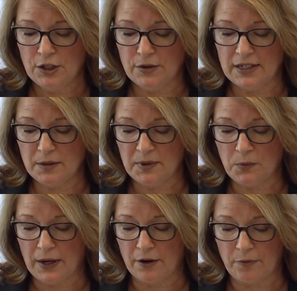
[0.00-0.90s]
You need to be
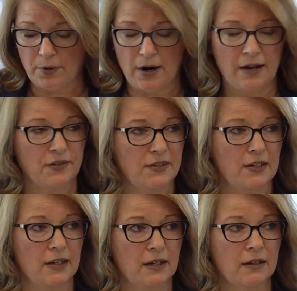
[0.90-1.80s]
aware of
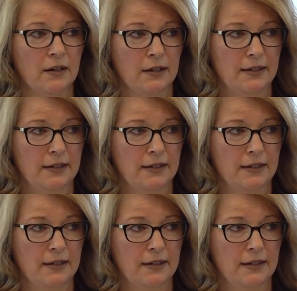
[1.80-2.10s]
privacy,